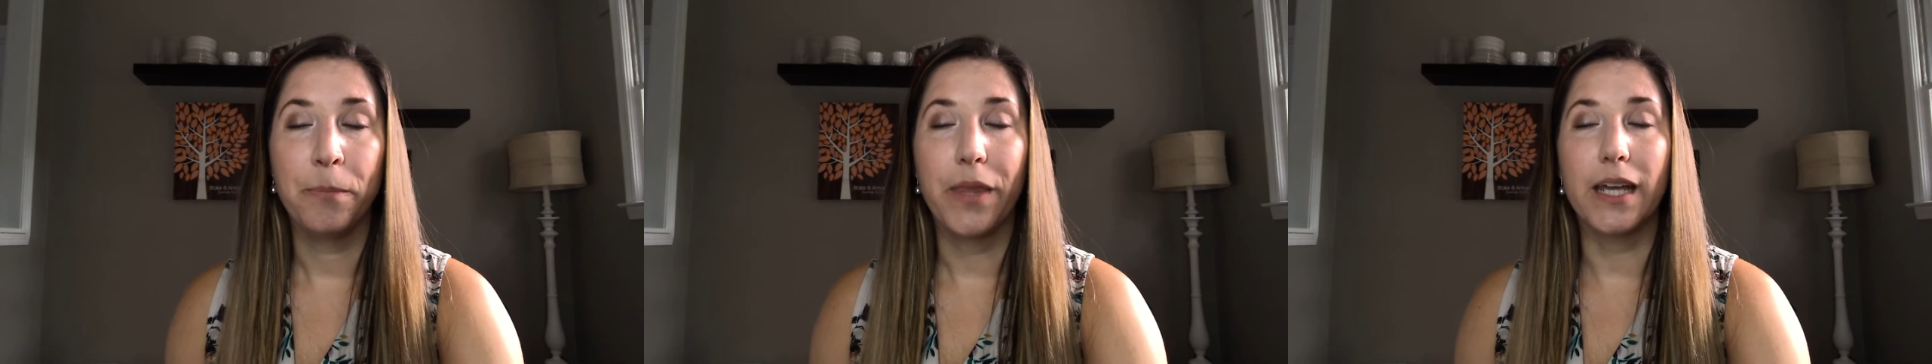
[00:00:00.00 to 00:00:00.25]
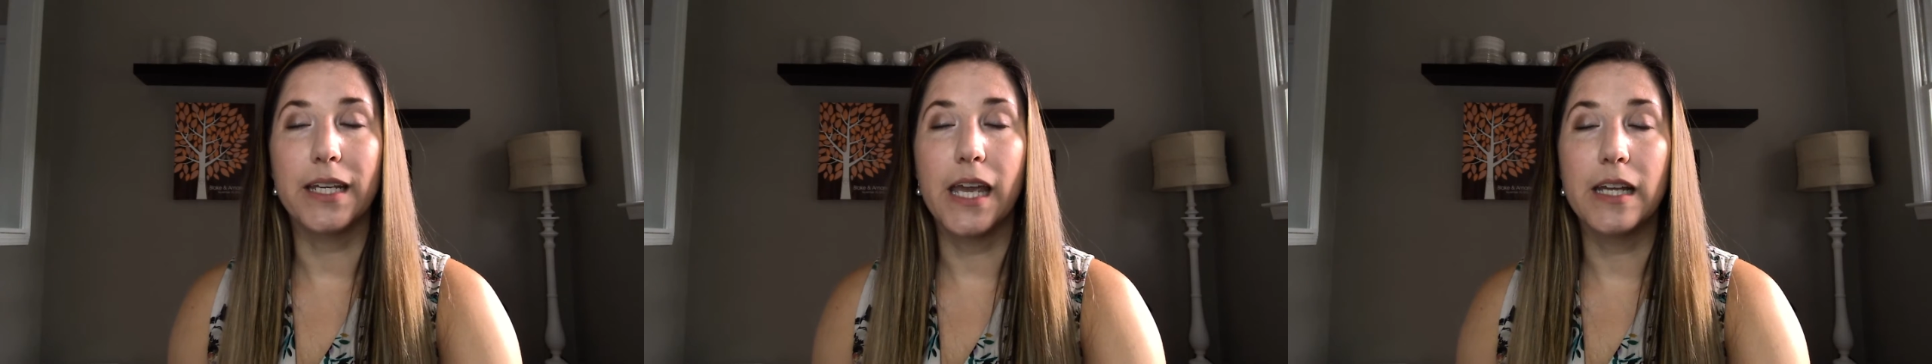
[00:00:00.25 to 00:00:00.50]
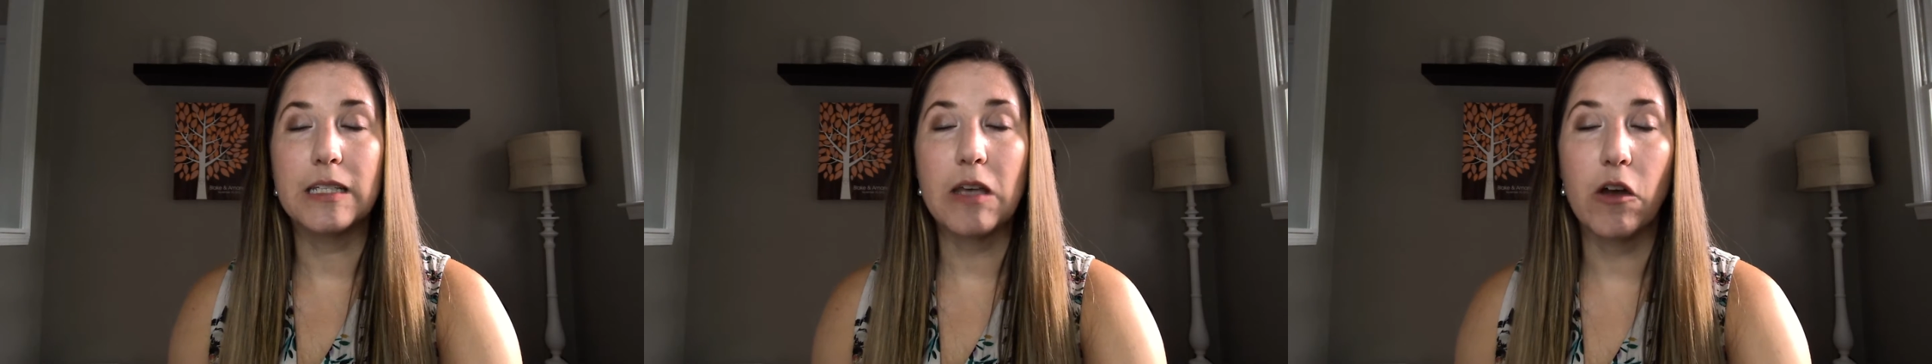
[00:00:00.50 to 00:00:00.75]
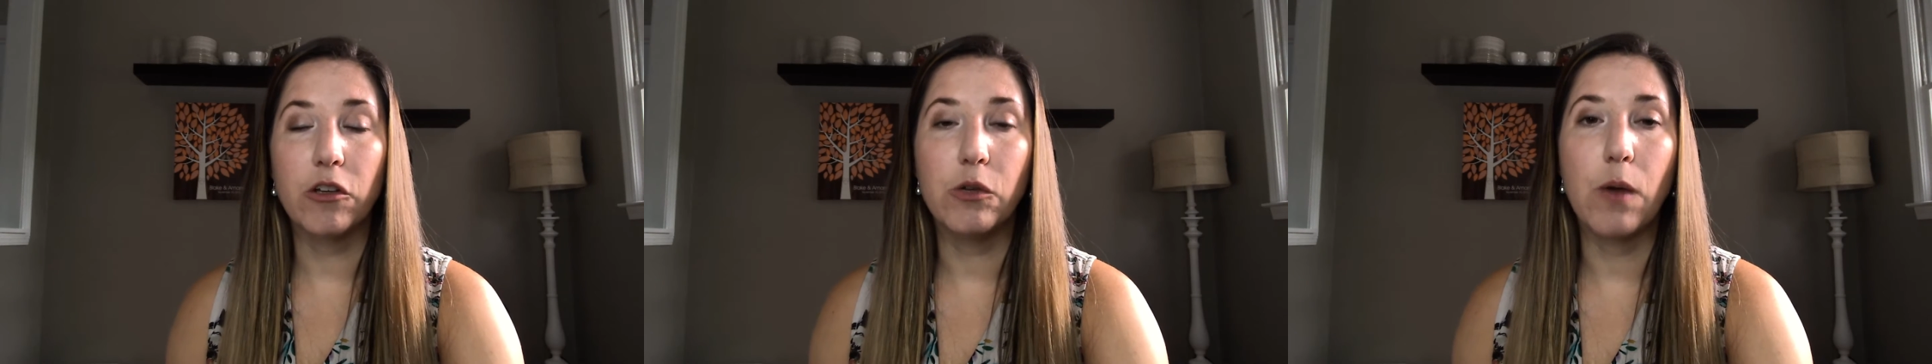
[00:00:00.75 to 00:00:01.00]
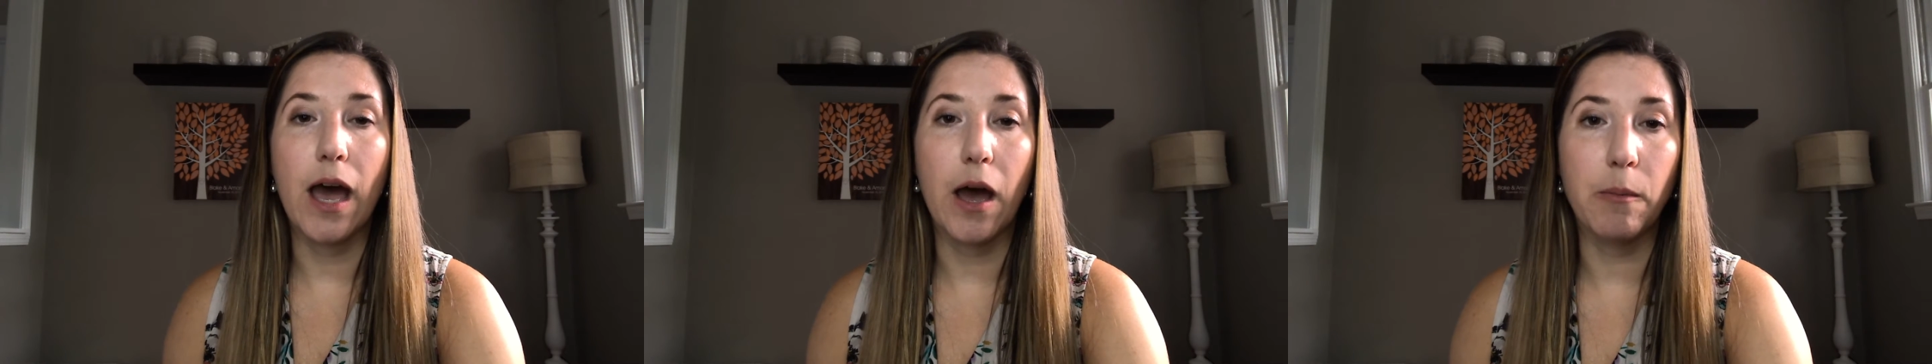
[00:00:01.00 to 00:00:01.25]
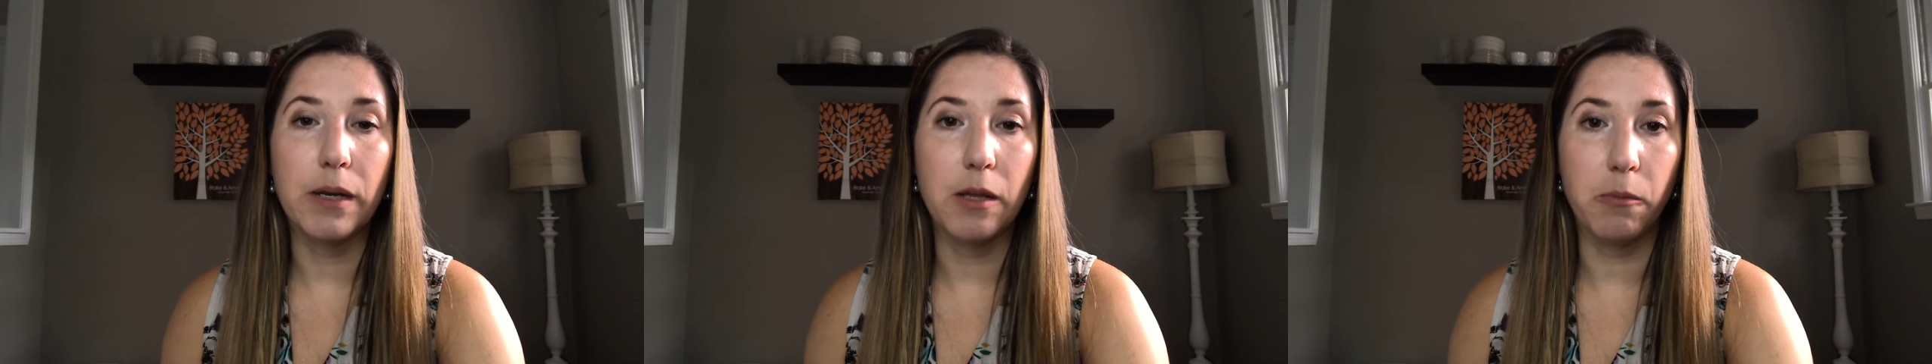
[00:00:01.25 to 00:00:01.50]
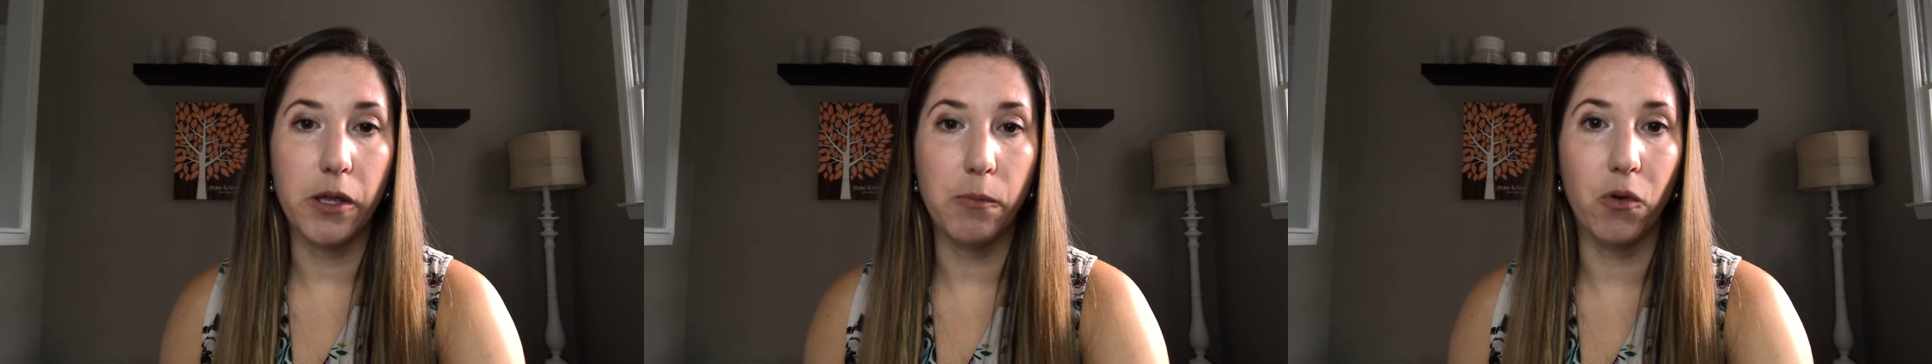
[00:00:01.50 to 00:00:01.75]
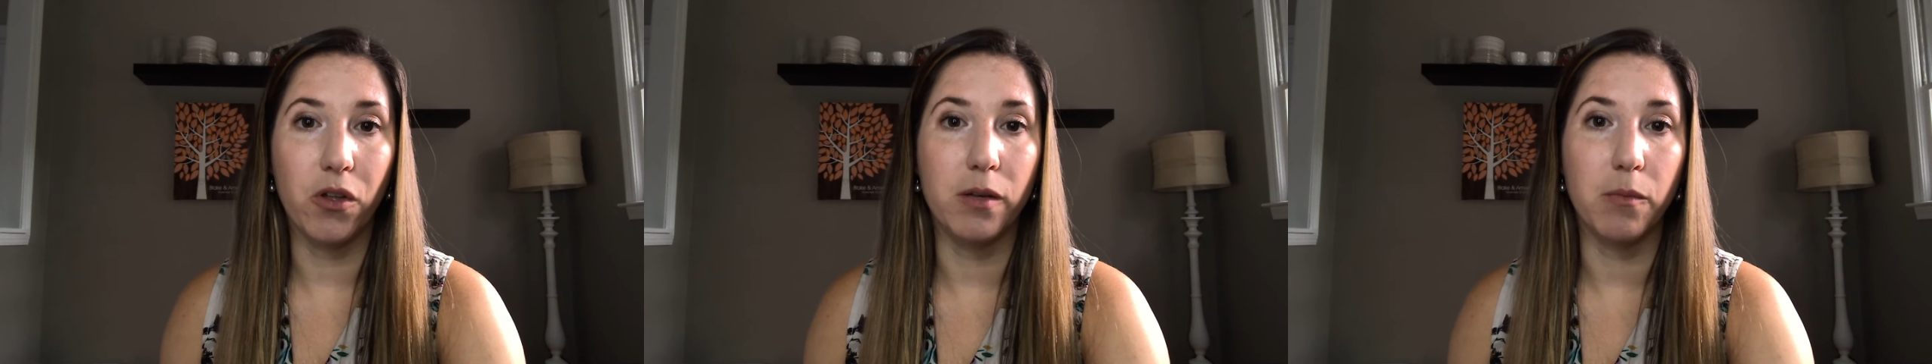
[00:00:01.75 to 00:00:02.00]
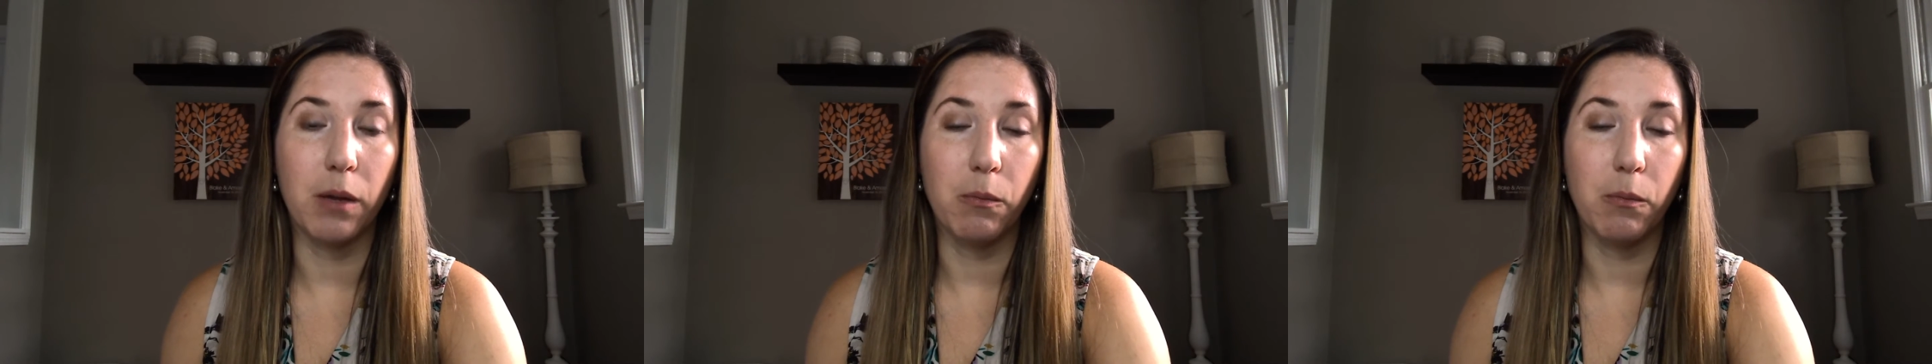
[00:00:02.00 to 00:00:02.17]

I can't tell you how many people in my